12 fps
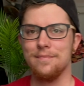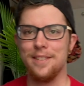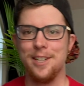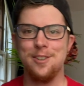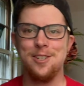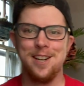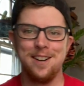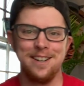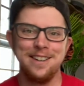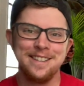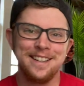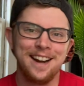Here's Cheddar.
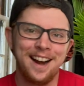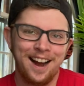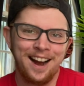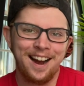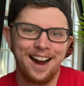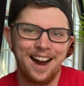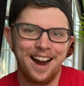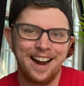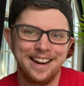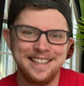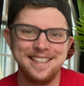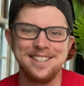
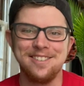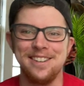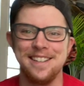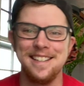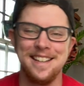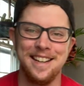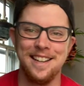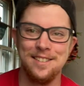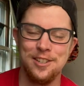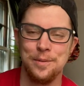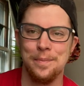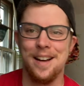He's joining today,
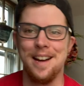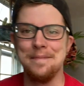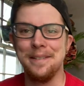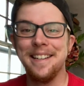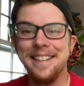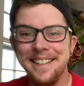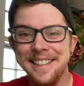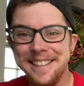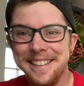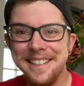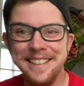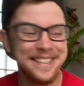just behind
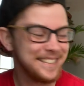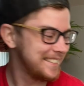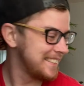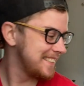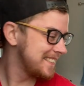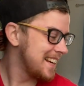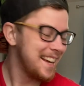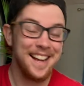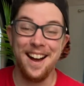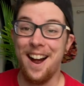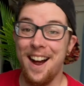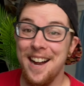me.
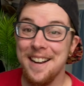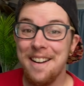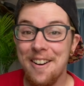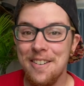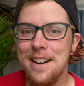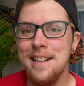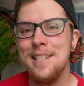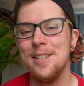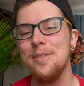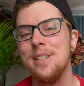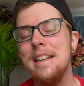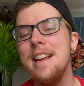Hi, all right,
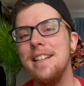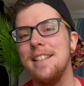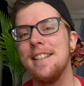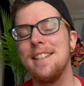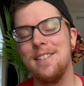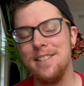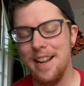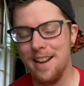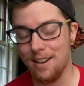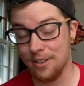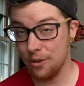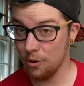so today is Sunday,
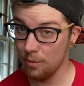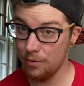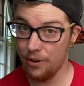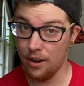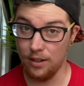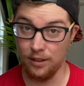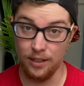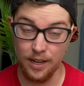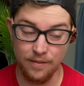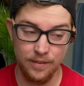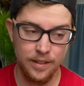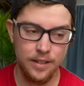October
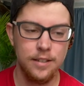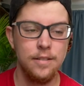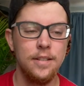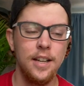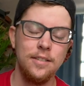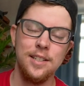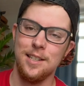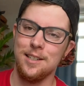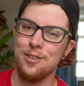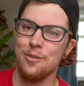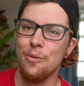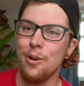11th,
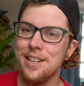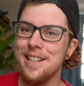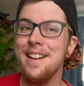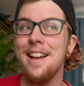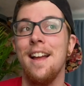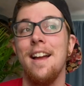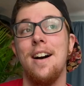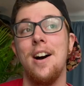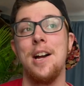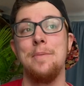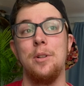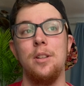2020.
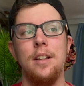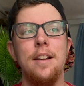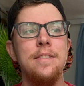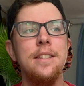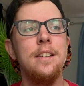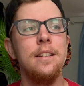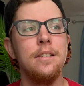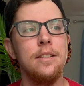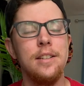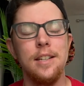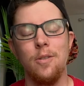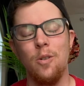I am 11
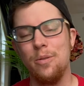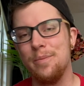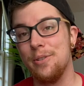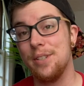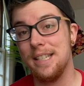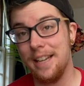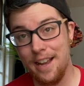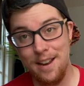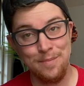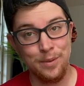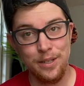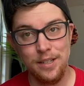years and almost
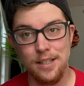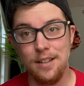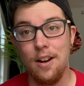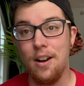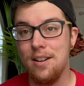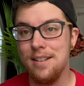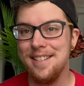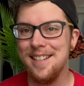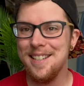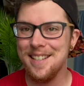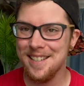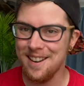10 months on
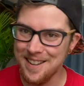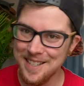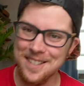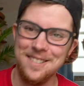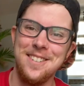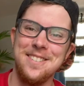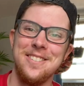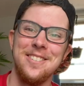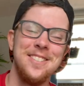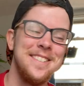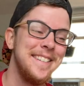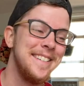
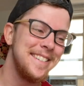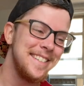testosterone.